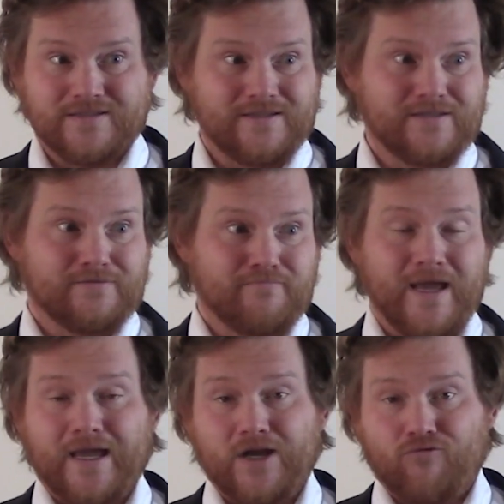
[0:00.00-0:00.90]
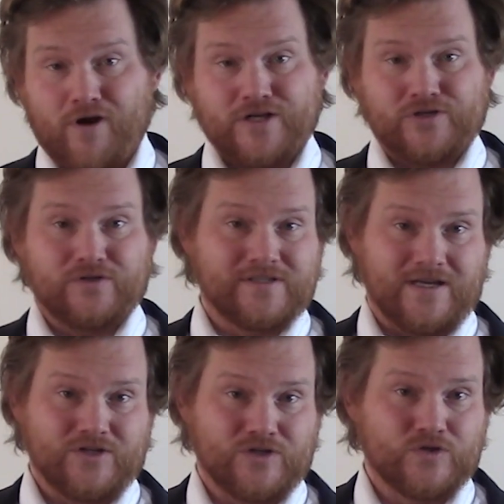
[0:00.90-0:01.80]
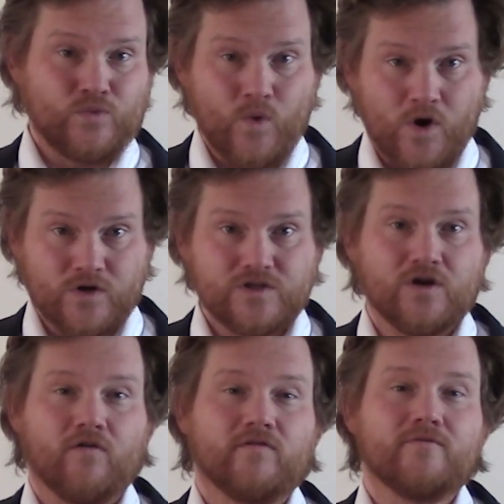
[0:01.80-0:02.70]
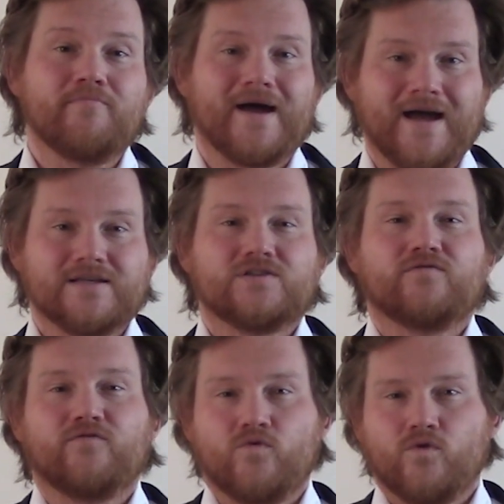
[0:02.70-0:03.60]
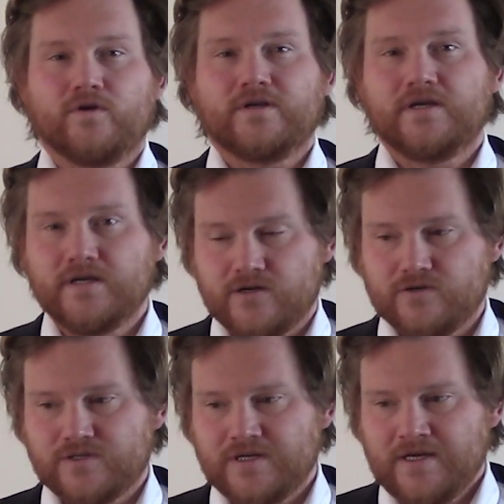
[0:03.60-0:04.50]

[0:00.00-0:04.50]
in making racial tensions worse over the past 4 years.